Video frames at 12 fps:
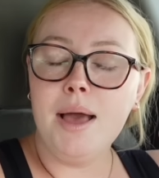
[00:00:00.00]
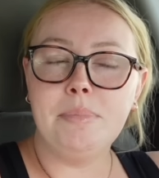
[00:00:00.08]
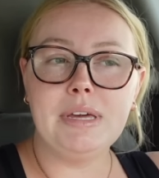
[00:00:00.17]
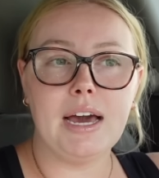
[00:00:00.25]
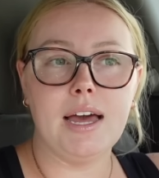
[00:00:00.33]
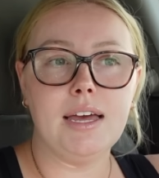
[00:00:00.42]

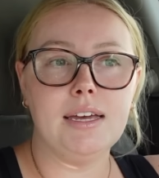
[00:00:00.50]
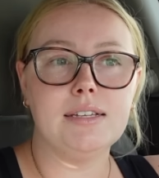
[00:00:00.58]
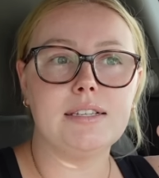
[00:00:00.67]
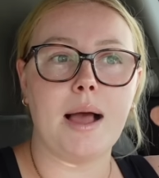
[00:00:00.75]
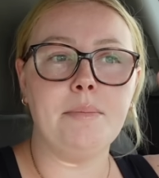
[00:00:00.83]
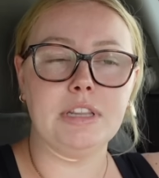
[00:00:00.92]

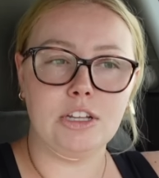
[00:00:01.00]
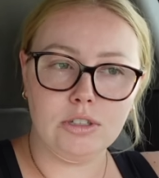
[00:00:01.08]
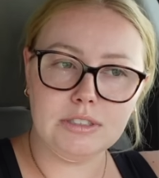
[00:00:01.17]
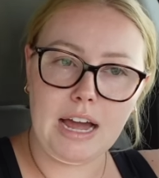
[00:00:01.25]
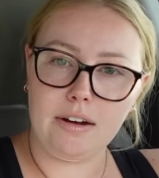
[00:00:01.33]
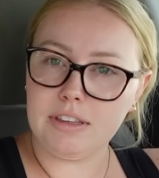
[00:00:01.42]
because I'm a
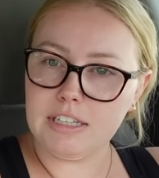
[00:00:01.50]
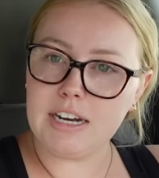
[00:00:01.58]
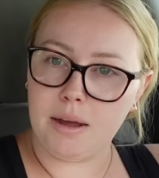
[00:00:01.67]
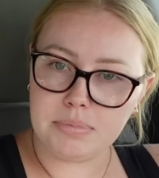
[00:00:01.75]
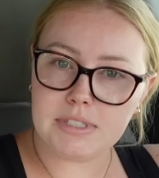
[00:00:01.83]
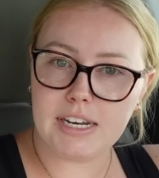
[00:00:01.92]
little down in the
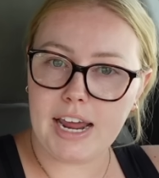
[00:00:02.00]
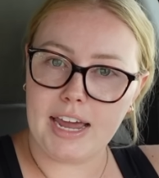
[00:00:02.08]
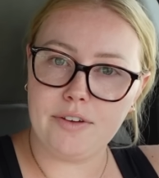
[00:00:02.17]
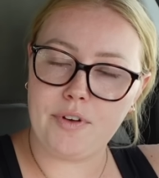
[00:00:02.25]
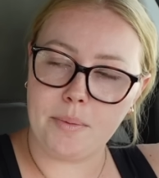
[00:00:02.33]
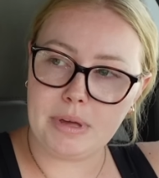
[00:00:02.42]
dumps
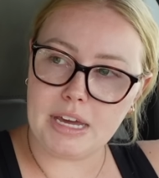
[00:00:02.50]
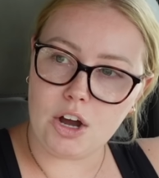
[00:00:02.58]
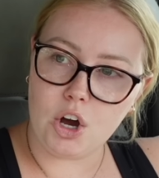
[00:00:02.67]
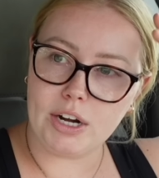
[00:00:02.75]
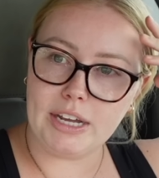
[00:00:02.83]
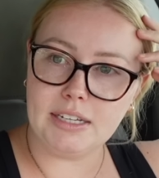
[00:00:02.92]
today, if I'm being
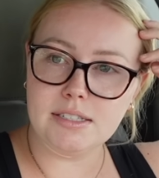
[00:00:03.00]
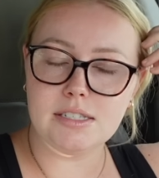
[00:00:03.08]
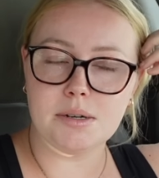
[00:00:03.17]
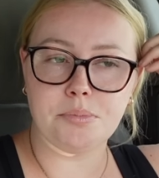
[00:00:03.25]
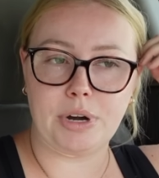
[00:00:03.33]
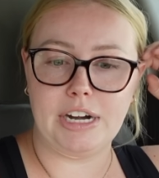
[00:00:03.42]

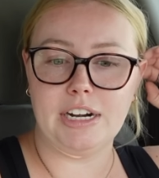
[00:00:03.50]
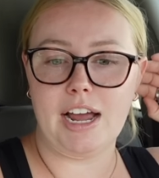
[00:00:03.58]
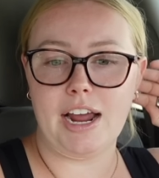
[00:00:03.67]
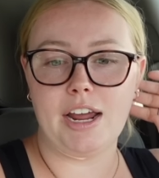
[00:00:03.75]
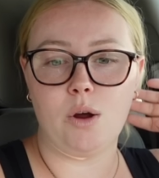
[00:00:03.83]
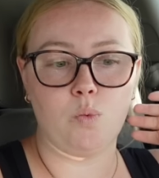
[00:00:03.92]
honest. Brandon and
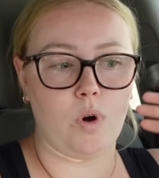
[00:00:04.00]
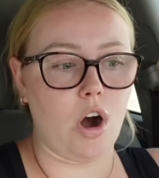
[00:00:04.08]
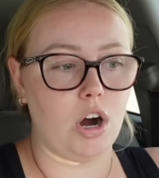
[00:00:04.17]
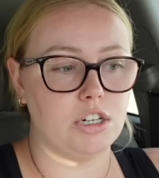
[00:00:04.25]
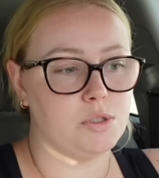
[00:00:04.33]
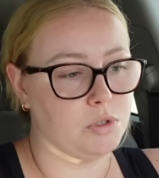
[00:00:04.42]
I
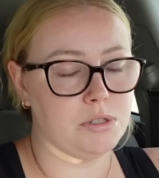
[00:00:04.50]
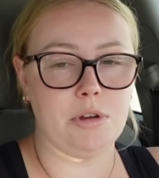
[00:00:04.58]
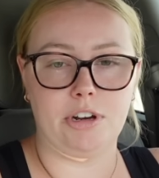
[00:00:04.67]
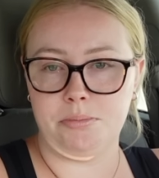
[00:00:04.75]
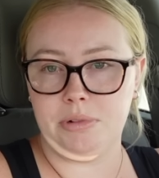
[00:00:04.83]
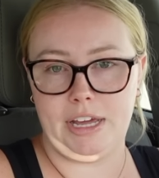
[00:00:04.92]
are supposed to be
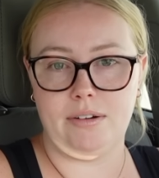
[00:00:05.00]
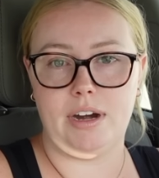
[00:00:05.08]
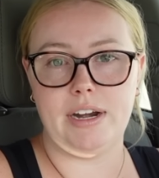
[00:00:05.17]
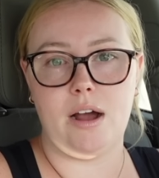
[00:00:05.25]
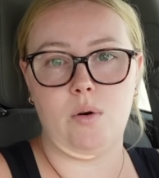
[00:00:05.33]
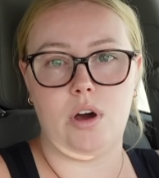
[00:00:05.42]
on a plane
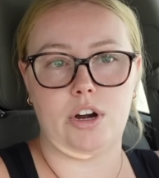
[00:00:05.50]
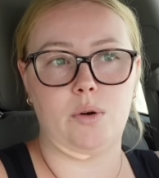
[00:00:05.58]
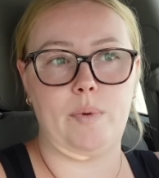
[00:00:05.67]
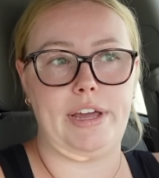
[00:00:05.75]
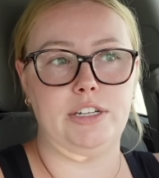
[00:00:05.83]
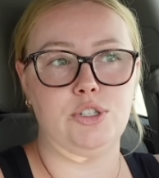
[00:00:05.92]
right now on our
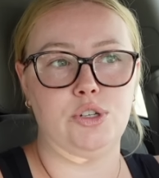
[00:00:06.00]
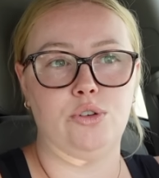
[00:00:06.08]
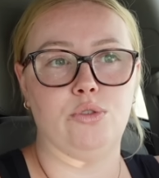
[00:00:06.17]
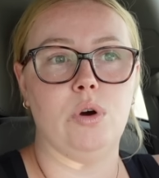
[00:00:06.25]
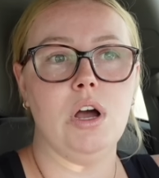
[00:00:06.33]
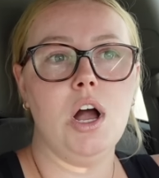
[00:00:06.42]
way
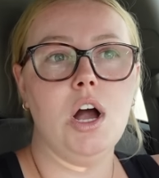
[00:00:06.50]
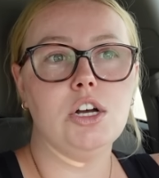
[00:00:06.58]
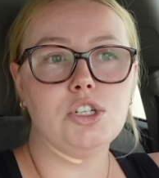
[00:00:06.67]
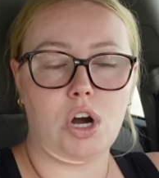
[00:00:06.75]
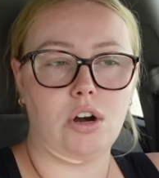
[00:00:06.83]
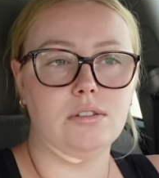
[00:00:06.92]
to
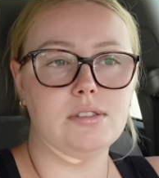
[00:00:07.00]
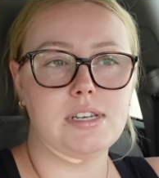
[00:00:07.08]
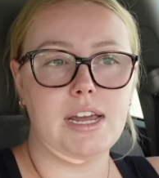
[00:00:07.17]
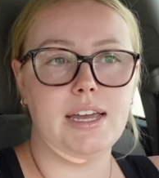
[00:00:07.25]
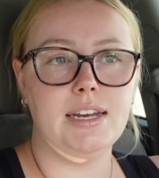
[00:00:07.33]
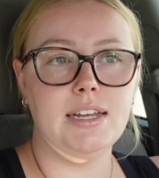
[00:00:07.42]

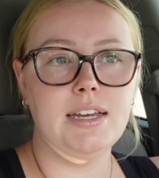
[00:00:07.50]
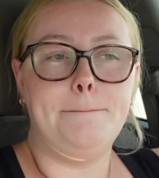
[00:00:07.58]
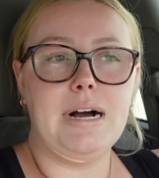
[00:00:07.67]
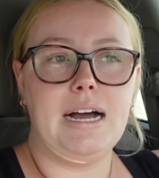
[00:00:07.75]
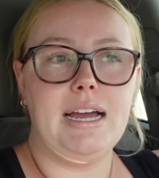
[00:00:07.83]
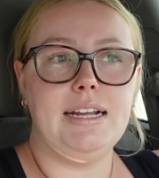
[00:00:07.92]
Charleston,
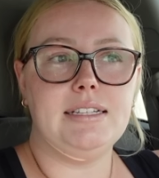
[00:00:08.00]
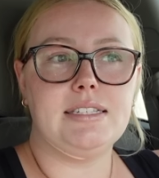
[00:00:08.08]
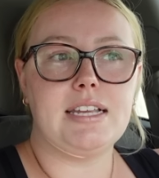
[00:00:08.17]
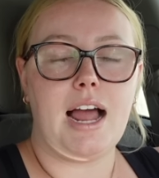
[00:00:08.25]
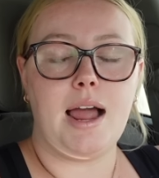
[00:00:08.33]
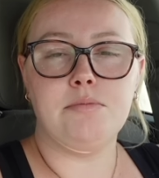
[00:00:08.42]

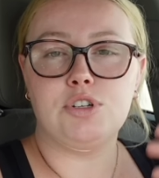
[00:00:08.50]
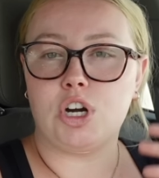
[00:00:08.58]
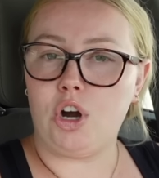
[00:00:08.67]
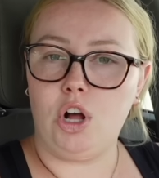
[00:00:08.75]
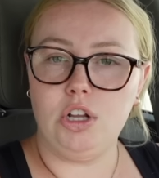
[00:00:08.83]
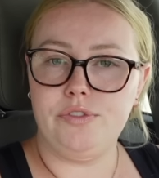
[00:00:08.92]
but I'm
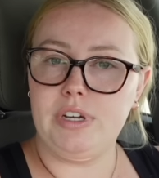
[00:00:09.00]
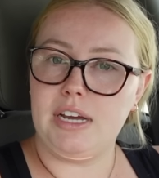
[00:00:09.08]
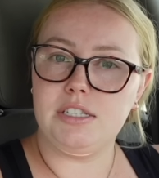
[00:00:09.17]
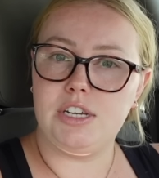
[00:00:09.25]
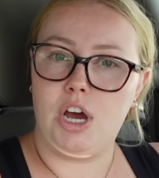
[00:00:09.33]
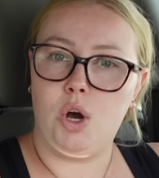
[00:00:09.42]
sure all of you
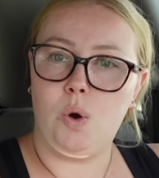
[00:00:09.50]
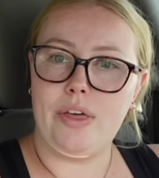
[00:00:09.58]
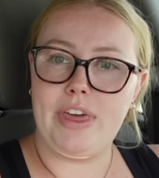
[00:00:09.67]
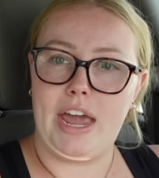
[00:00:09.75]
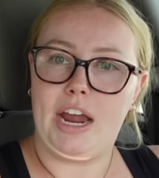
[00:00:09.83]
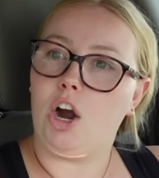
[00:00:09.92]
guys know
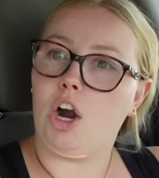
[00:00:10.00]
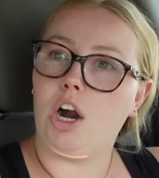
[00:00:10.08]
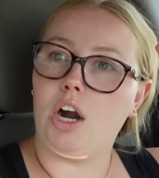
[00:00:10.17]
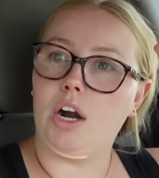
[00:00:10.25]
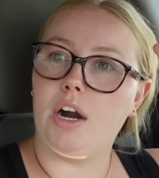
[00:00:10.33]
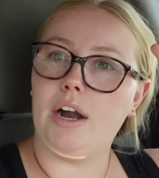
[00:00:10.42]
they
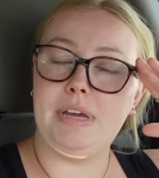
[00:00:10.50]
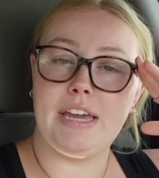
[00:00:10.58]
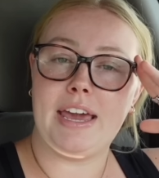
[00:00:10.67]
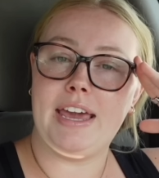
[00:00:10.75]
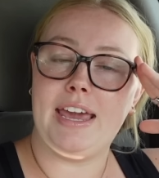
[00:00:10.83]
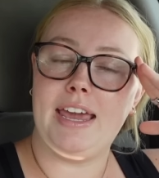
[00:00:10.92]
are being
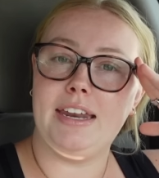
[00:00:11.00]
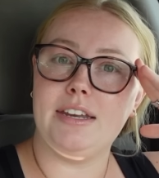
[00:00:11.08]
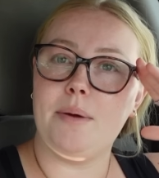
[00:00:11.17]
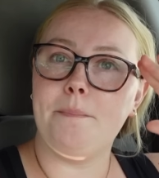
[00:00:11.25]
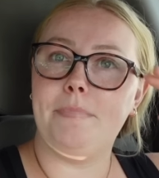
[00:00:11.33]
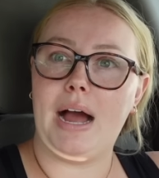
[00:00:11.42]
hit
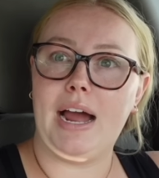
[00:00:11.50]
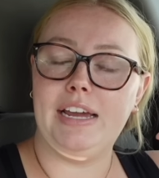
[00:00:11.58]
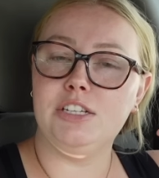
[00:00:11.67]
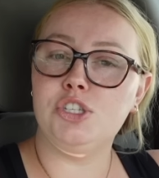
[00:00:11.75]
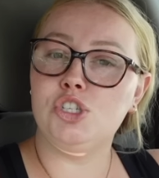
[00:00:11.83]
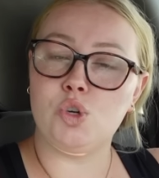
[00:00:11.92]

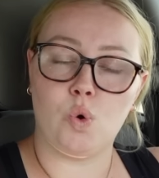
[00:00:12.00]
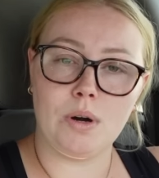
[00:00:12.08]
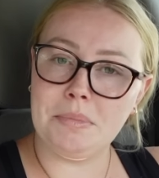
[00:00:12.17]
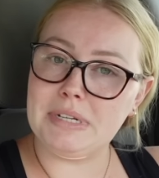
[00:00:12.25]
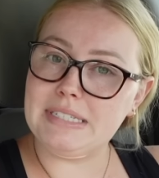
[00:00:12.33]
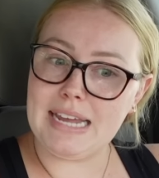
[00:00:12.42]
by
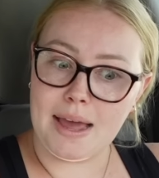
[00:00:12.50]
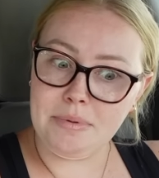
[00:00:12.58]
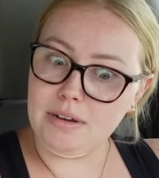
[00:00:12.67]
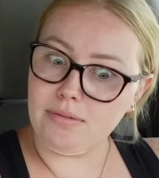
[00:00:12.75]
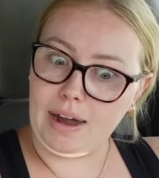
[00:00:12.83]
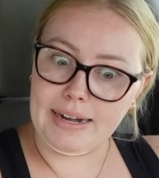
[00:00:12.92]
Storm
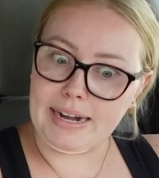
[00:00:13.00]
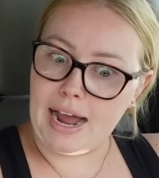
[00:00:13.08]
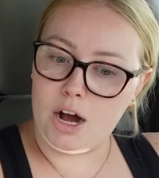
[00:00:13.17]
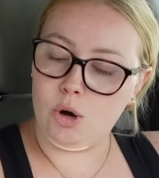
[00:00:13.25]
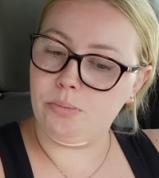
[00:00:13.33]
Debby right now.